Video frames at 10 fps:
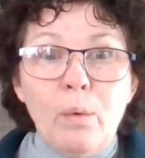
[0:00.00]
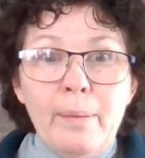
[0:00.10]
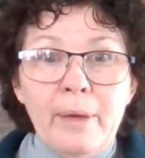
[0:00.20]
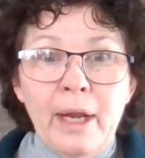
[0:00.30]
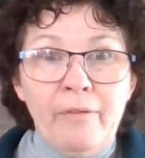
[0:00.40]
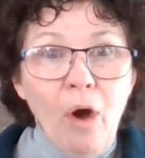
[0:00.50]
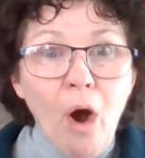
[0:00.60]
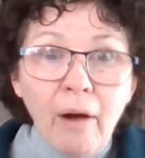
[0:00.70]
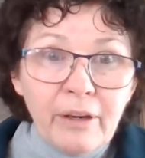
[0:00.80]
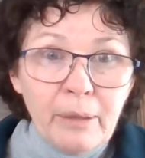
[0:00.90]
Women have
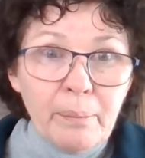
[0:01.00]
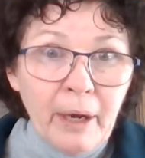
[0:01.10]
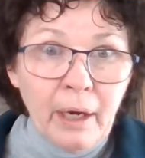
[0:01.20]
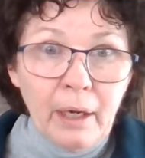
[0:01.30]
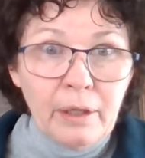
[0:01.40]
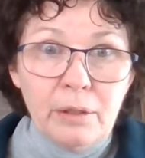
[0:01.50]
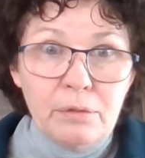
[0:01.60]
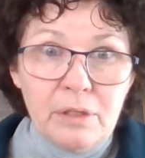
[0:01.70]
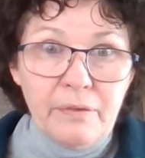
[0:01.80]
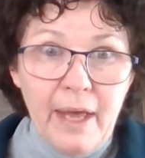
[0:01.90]
often been
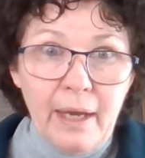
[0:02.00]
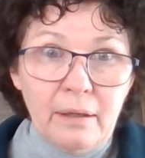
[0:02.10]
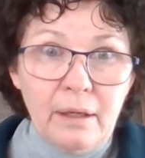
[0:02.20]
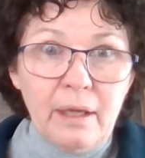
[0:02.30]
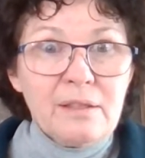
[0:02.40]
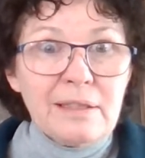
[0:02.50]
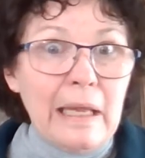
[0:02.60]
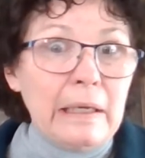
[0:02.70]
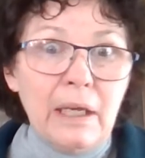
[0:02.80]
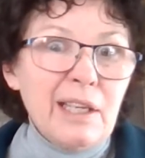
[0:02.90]
accused of that, a
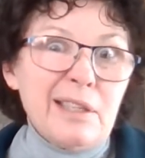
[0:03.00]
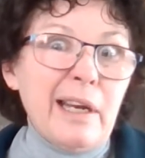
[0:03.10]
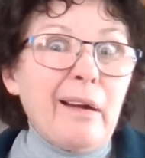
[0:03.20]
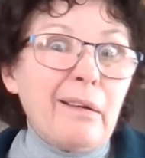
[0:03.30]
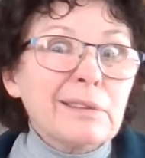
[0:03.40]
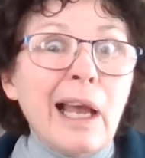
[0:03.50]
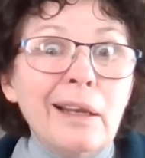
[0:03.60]
slight hysterical